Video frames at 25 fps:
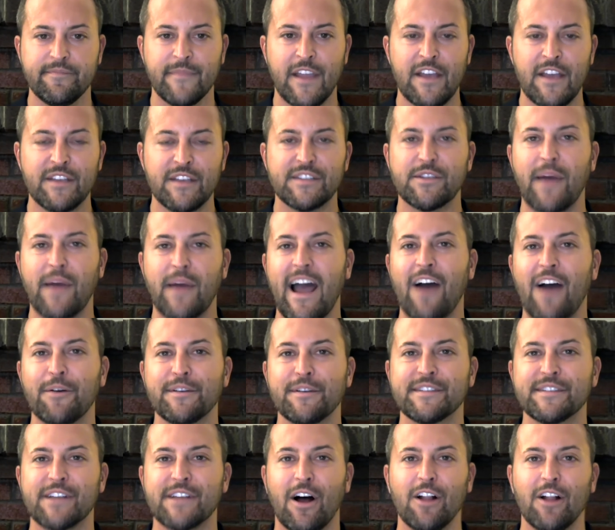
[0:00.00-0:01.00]
So how
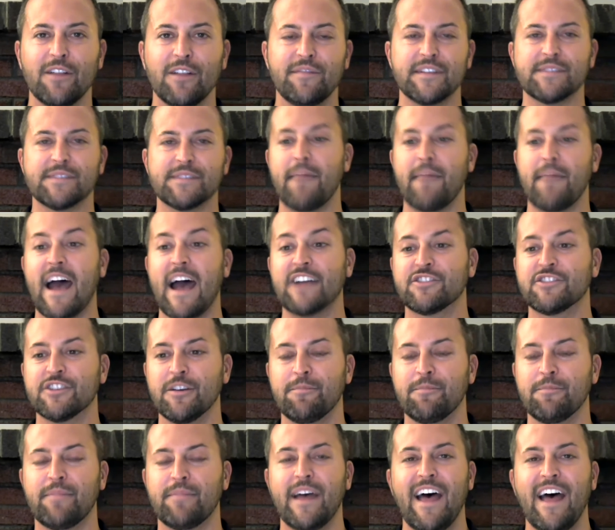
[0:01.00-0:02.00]
does all of this
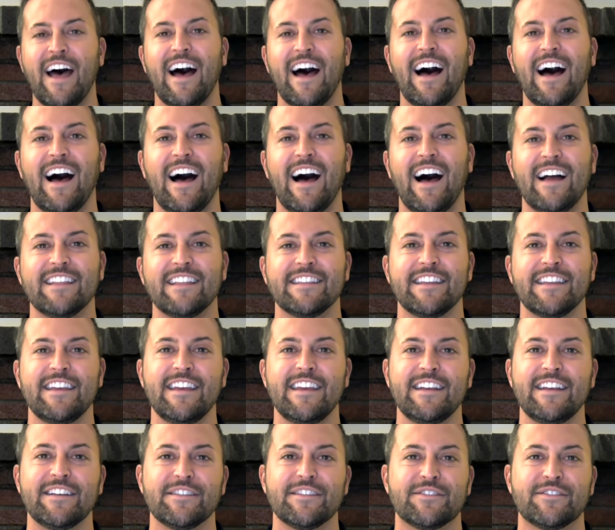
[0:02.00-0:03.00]
mashup
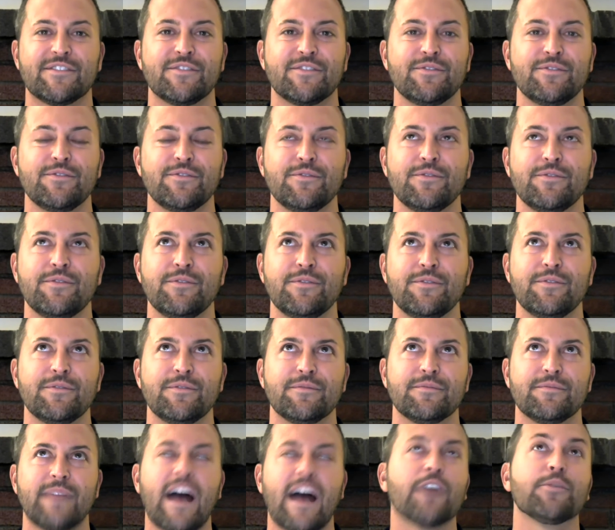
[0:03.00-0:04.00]
lead to,
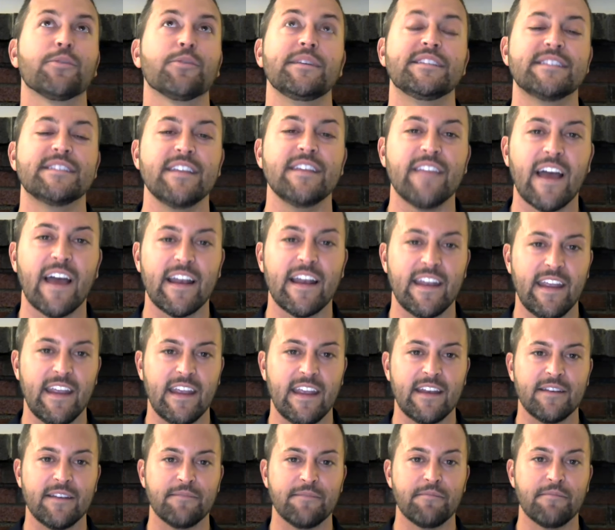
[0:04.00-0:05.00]
how do we see that
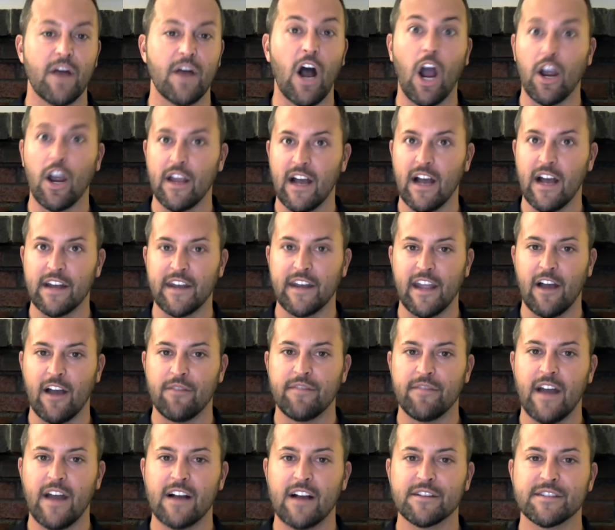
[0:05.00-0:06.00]
in Ariadne auf
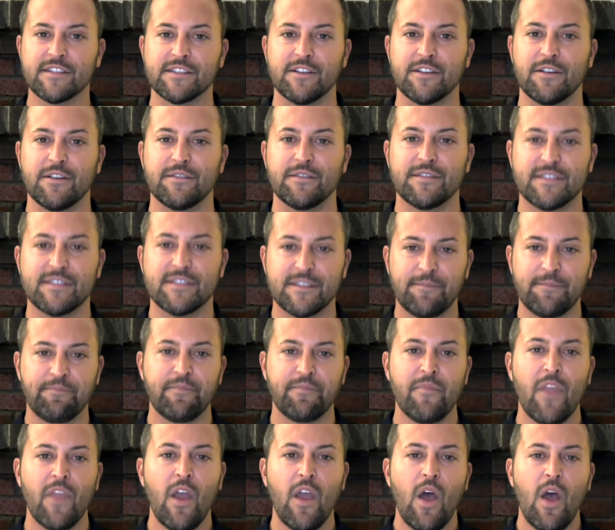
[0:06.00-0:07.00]
Naxos?
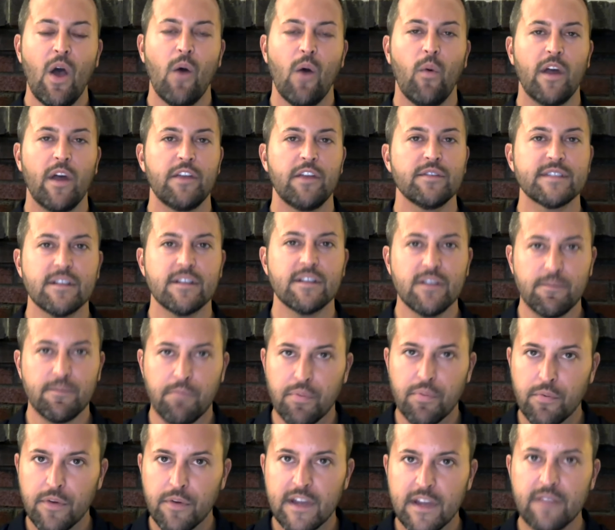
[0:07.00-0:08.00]
Well, here's a
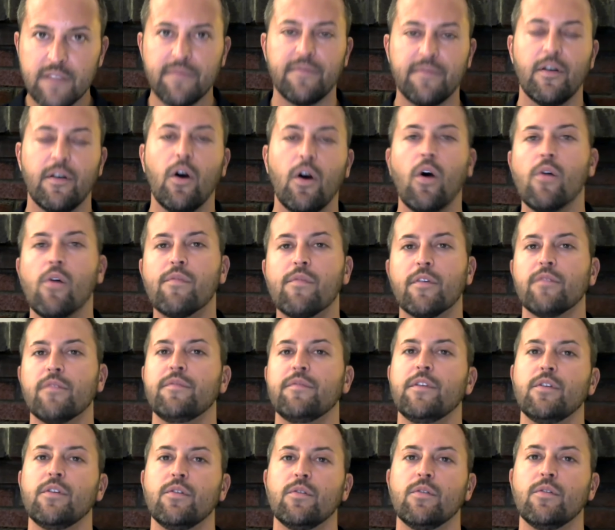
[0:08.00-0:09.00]
brief
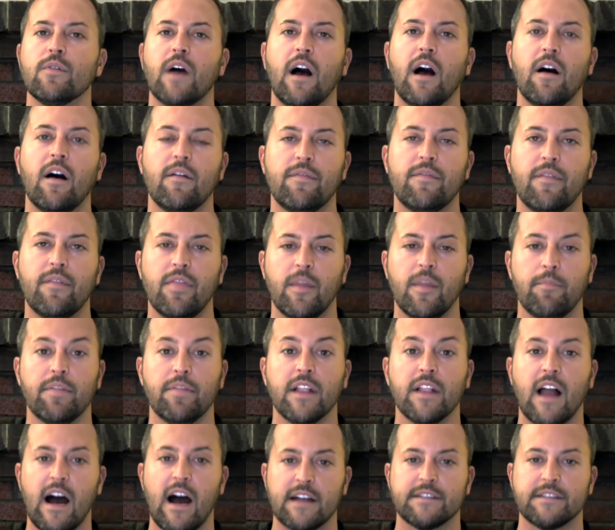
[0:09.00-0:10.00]
overview of the
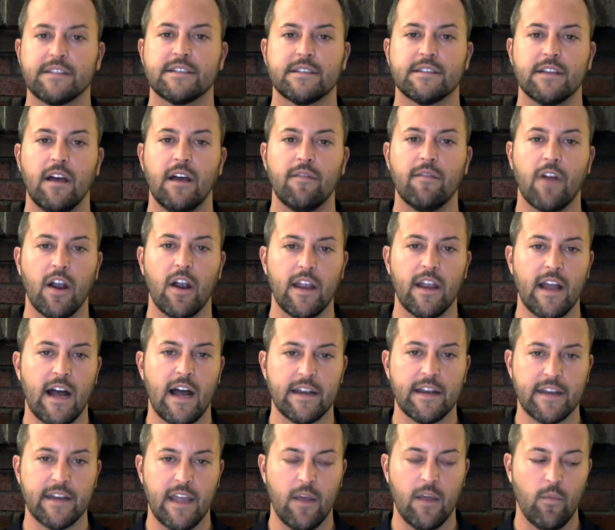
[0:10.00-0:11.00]
plot of
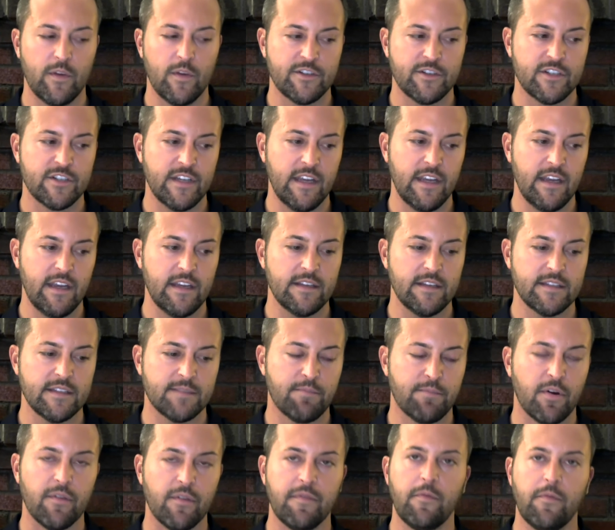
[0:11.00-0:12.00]
Ariadne, which is
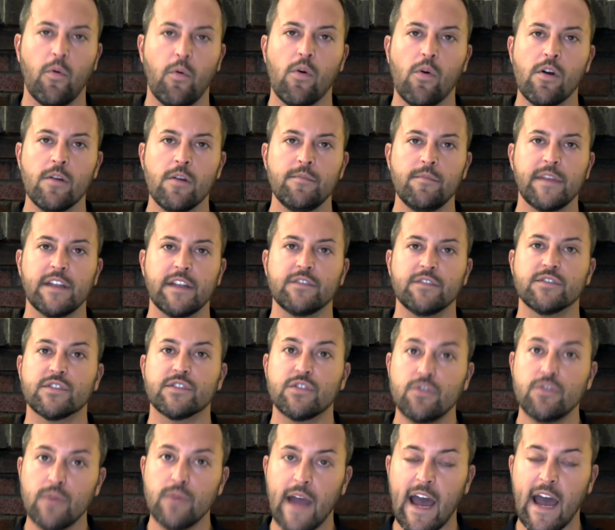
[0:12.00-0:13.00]
performed in
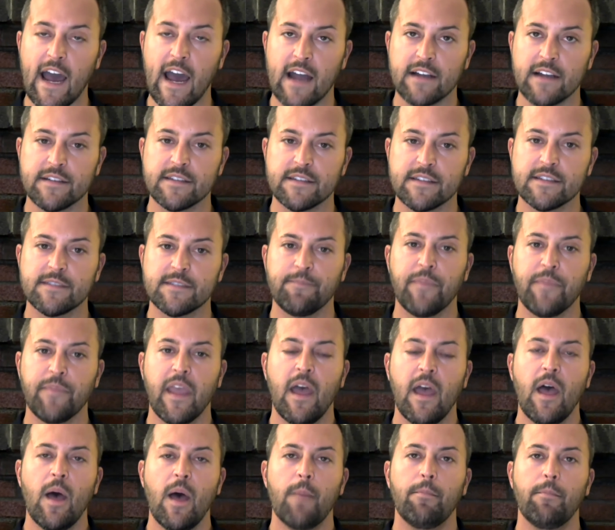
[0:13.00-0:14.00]
2 acts.
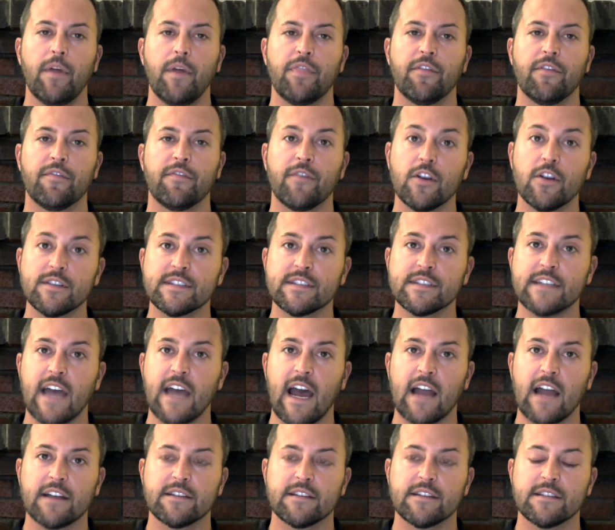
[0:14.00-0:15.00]
But the first
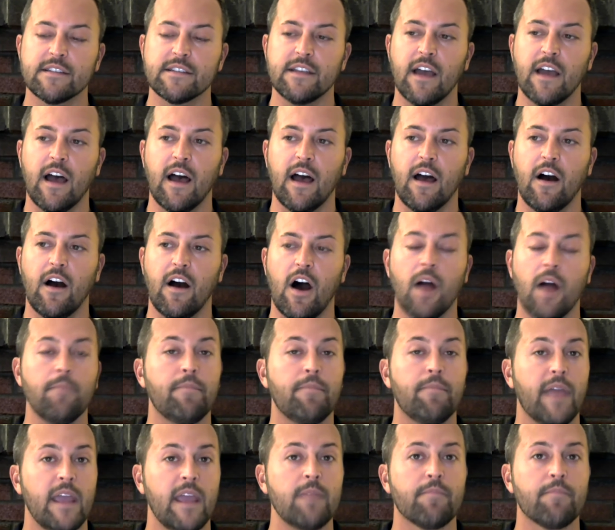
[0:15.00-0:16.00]
act on
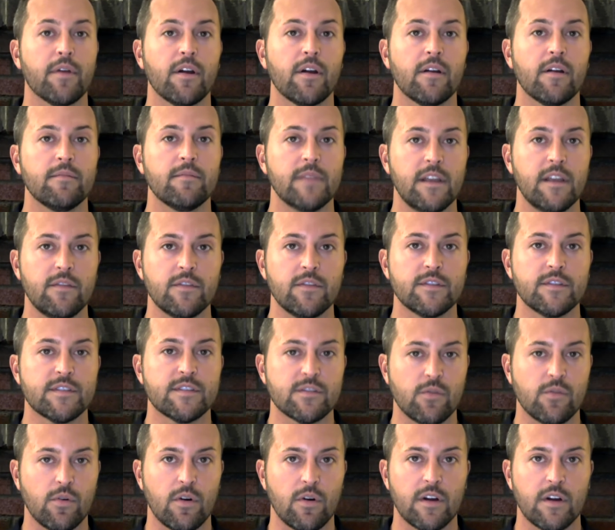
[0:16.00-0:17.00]
paper in the
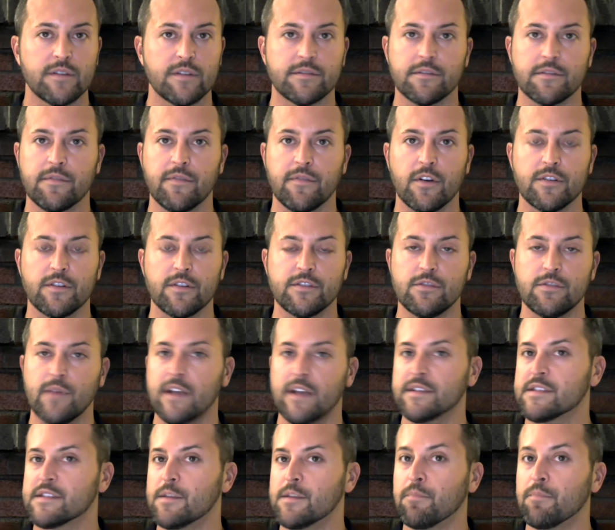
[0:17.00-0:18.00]
score is referred to
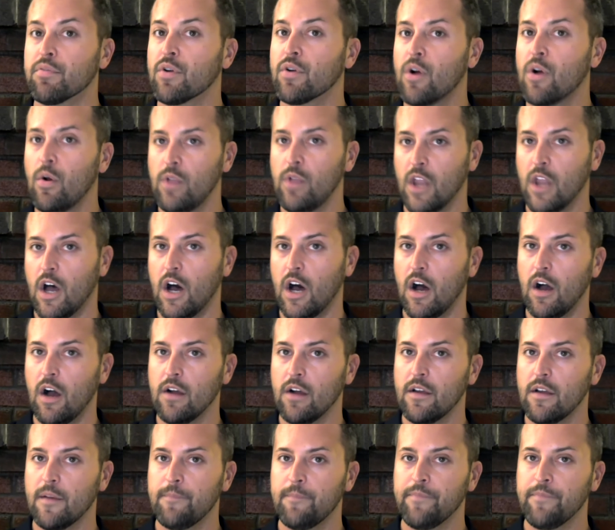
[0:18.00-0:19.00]
as the
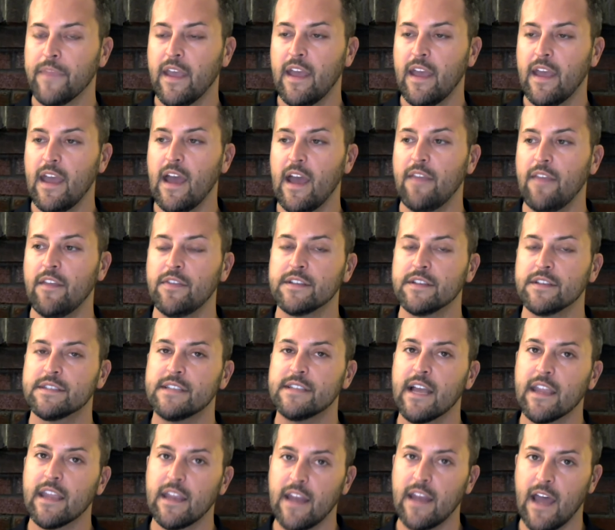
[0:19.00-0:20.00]
prologue. And then the
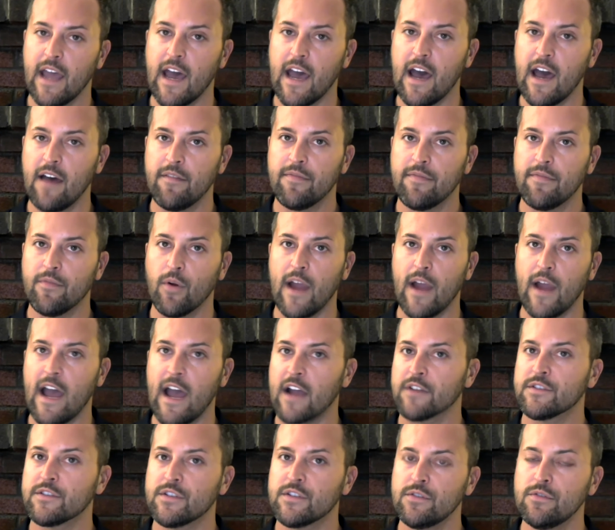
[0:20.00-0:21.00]
second half, or
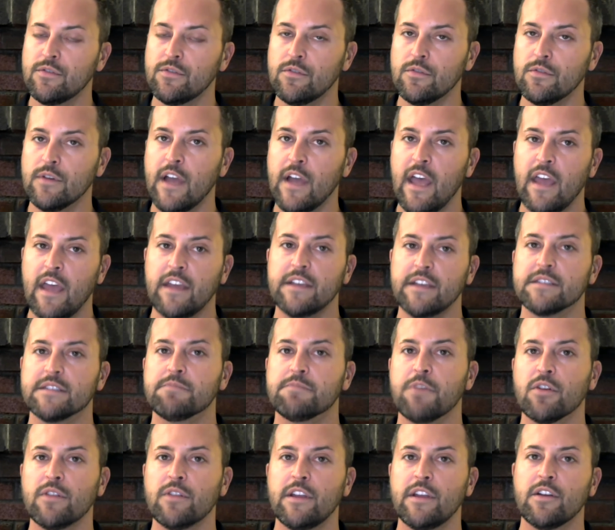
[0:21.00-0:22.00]
act 2, is
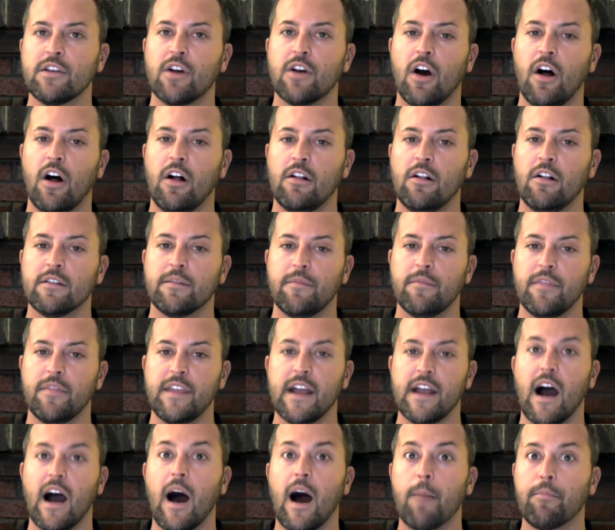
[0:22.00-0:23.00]
merely called the
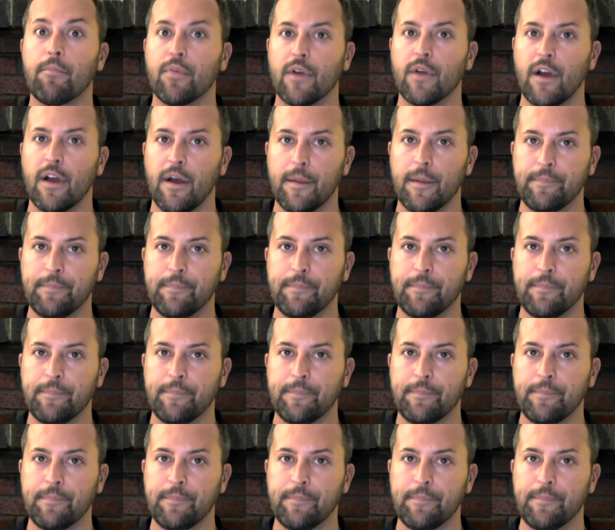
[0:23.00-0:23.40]
opera.